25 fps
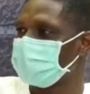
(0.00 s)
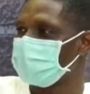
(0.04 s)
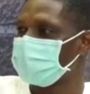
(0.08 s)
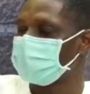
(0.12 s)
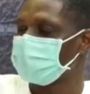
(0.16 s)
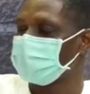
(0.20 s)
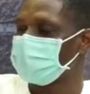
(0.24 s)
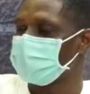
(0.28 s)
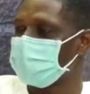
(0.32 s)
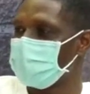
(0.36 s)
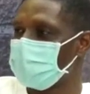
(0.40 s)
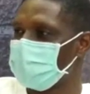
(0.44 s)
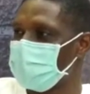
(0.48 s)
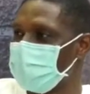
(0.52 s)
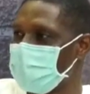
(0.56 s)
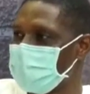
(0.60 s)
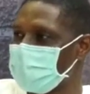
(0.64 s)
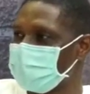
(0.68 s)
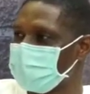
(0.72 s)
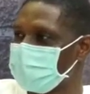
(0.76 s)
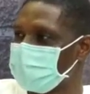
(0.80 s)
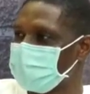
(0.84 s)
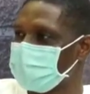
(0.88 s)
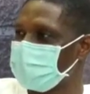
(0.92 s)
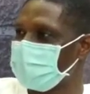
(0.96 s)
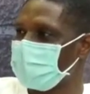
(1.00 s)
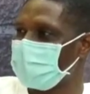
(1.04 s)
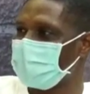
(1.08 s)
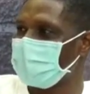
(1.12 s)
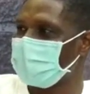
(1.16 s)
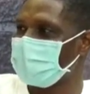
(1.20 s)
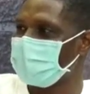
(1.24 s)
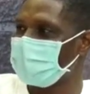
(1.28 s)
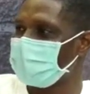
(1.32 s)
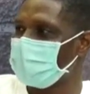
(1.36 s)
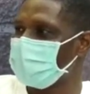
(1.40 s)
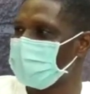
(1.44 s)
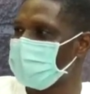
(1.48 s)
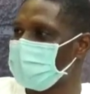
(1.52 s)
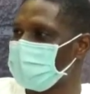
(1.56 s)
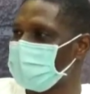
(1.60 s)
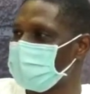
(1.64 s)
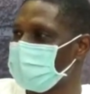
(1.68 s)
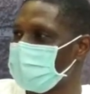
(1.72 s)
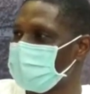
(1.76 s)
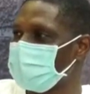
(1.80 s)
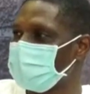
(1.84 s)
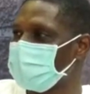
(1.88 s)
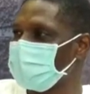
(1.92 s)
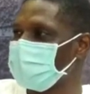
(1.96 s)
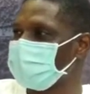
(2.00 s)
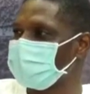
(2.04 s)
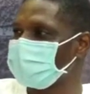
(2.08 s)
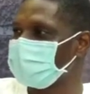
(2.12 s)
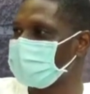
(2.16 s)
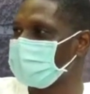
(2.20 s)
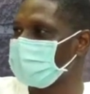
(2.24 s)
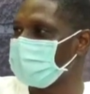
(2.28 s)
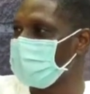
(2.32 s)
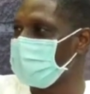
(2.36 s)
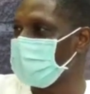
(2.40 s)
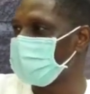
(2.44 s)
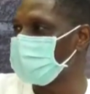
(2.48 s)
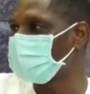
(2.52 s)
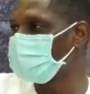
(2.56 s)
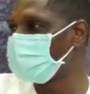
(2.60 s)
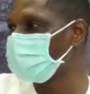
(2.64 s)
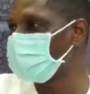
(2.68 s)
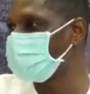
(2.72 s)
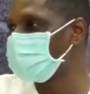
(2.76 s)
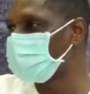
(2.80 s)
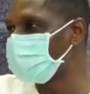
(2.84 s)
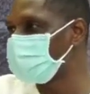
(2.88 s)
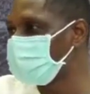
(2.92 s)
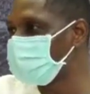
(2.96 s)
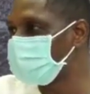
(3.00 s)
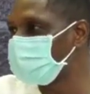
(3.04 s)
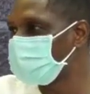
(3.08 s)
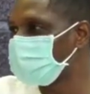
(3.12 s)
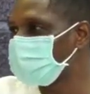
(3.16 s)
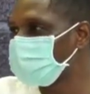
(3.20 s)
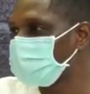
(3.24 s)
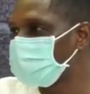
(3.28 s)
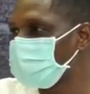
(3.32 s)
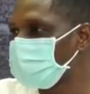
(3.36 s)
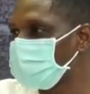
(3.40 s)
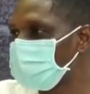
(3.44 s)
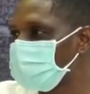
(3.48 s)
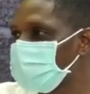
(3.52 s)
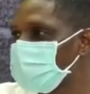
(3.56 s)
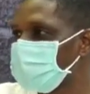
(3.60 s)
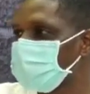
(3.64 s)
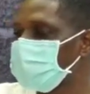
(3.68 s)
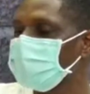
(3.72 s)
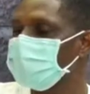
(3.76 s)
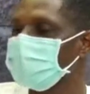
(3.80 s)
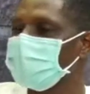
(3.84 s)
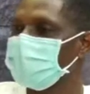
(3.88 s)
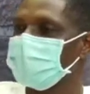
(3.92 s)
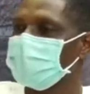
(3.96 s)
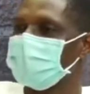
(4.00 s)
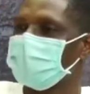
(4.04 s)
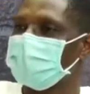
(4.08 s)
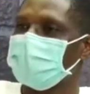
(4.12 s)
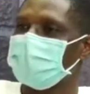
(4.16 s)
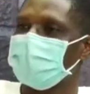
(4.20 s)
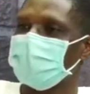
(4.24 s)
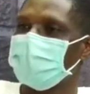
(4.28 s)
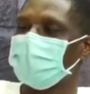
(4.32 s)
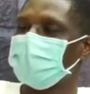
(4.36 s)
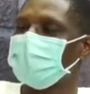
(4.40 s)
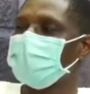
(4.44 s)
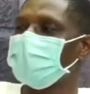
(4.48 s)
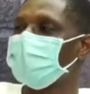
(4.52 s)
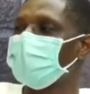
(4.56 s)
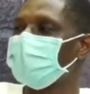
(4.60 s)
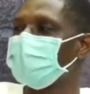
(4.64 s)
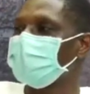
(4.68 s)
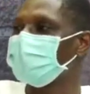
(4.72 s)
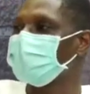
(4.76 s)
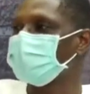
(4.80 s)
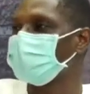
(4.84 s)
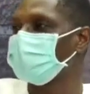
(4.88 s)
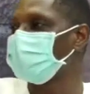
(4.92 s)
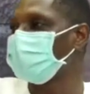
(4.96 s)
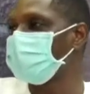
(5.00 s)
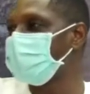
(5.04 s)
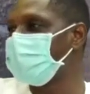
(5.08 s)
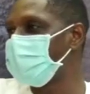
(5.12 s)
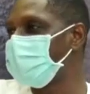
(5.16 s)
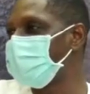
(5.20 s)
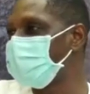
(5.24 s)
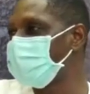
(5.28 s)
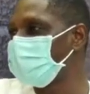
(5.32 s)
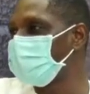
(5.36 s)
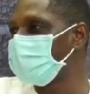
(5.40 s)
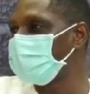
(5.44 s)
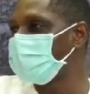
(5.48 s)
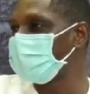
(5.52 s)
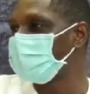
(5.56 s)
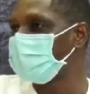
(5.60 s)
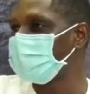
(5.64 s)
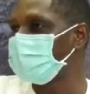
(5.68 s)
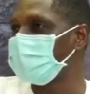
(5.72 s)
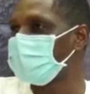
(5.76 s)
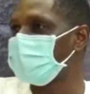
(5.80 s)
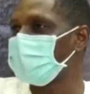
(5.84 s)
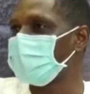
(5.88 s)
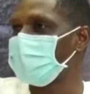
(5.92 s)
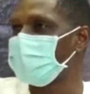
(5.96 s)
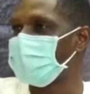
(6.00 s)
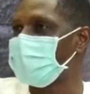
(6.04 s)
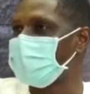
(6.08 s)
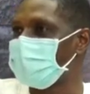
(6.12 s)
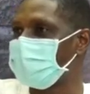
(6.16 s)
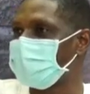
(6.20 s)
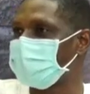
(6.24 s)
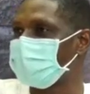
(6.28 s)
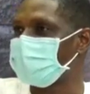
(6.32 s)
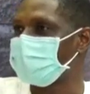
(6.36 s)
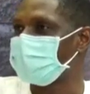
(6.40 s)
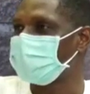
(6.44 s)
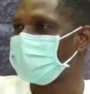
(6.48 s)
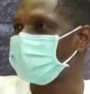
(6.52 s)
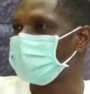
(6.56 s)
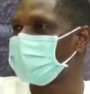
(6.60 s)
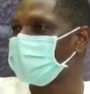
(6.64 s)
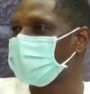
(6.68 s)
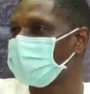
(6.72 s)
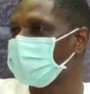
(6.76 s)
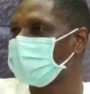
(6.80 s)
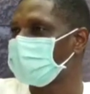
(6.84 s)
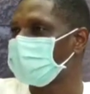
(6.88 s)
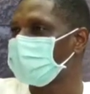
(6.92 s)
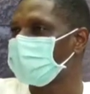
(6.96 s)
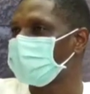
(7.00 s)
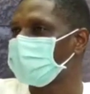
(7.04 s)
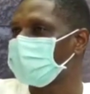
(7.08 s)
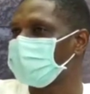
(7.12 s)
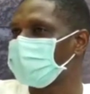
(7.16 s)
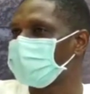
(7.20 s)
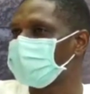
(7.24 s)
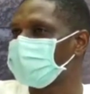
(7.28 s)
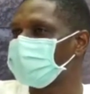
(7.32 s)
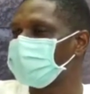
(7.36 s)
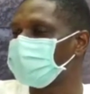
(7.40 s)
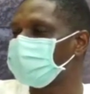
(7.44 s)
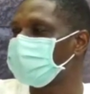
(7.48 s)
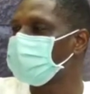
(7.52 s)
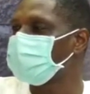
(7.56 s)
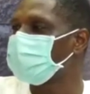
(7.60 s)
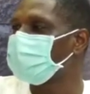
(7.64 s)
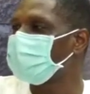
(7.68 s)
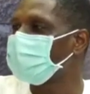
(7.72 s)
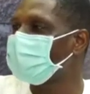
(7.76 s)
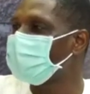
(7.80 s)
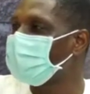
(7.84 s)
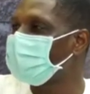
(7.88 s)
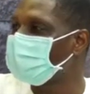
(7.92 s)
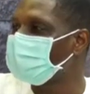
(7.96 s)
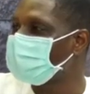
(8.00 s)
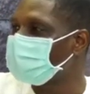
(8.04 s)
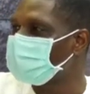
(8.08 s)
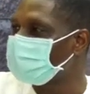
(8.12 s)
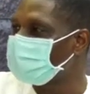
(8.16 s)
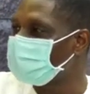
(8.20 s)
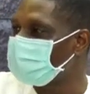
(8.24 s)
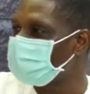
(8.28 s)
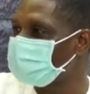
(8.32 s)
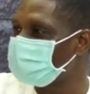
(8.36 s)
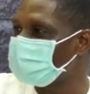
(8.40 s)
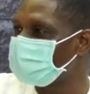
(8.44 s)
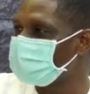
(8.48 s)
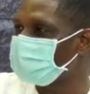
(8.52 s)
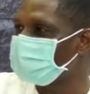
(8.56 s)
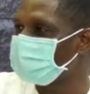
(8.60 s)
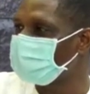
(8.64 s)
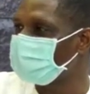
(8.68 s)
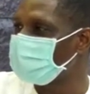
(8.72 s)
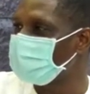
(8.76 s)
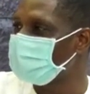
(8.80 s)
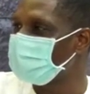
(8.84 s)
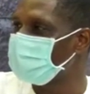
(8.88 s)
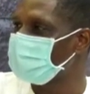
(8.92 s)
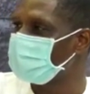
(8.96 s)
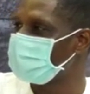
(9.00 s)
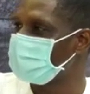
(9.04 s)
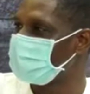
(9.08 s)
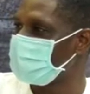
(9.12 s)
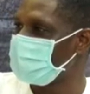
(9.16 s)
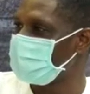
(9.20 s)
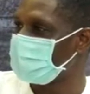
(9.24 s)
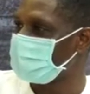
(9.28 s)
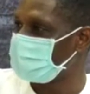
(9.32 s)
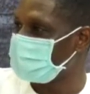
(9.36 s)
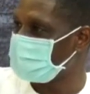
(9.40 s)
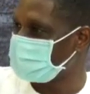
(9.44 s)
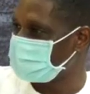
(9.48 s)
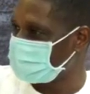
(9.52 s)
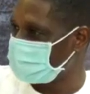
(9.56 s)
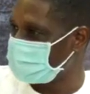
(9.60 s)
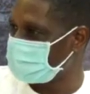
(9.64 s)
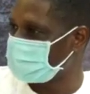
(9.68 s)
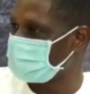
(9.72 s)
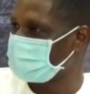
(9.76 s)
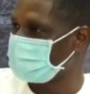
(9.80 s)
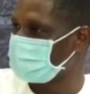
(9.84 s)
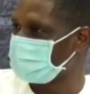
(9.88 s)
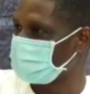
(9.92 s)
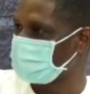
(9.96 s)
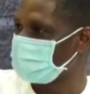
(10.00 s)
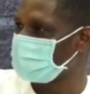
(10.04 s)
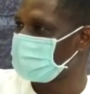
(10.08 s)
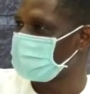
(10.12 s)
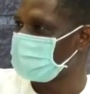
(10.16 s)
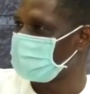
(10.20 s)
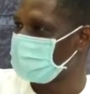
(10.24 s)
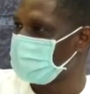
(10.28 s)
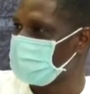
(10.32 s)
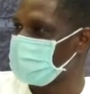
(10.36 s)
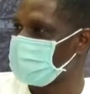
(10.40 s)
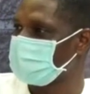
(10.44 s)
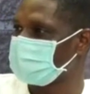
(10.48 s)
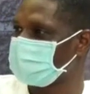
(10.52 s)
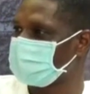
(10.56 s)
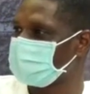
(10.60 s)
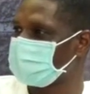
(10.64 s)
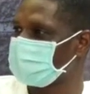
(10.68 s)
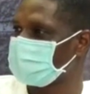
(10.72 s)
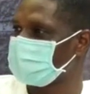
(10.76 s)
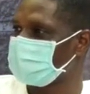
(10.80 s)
So we work through a number of things and options. And a lot of them have shown interest in adopting. Yes.